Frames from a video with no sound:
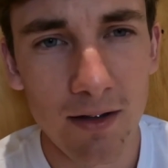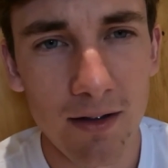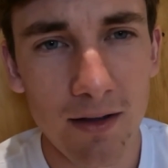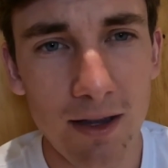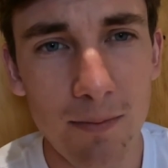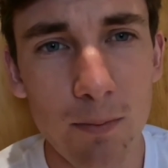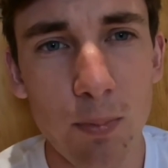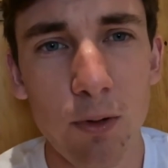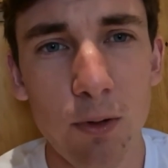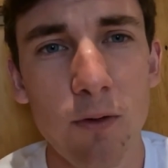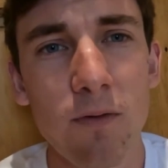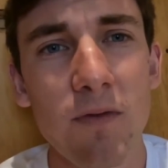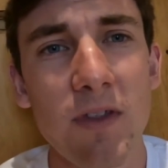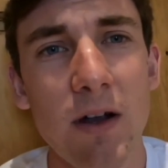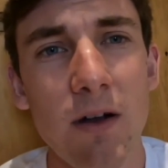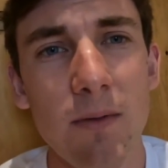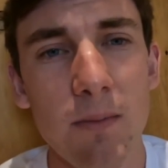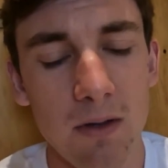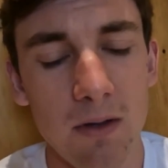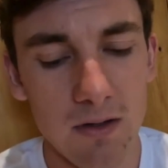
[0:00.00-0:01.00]
improve
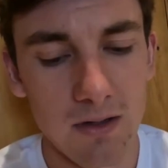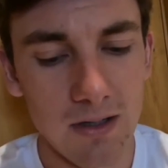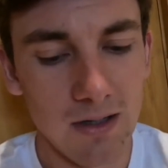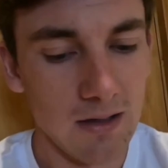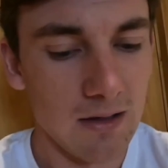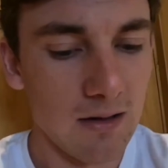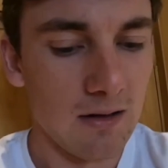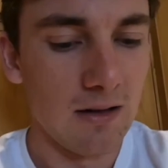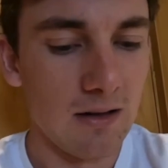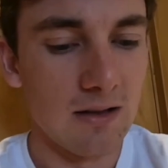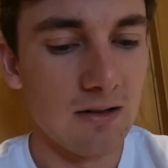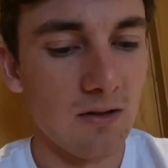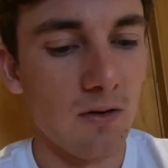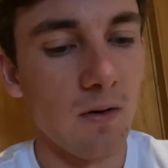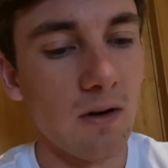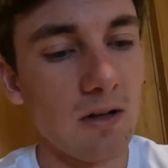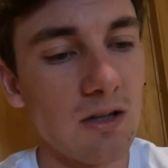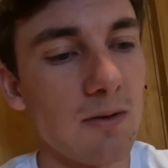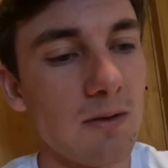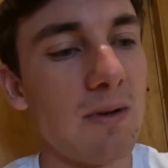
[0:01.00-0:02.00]
their immunity is
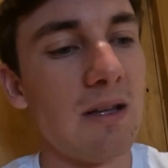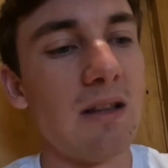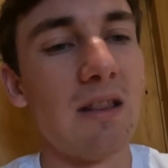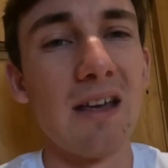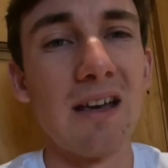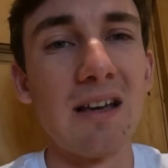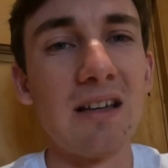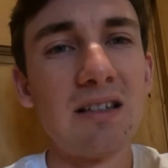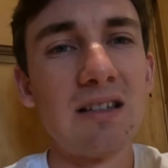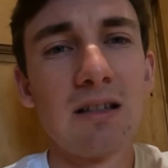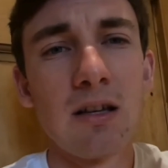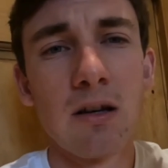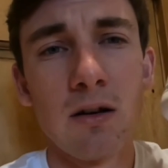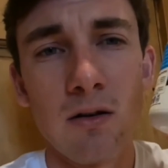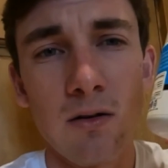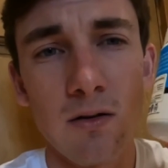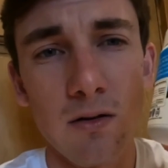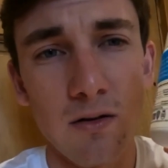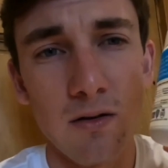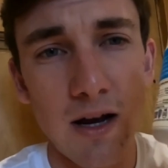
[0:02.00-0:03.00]
going to be this
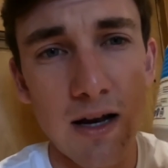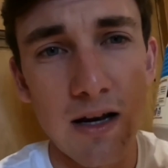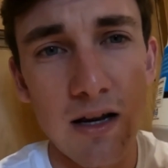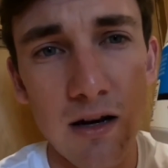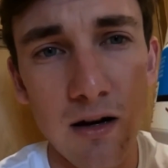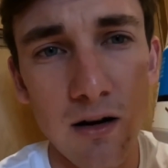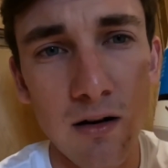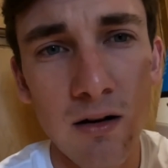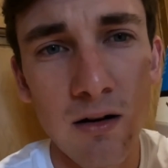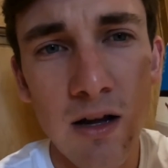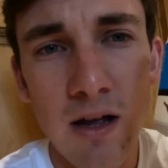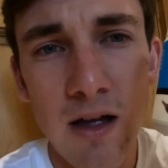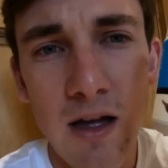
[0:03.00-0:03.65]
right here.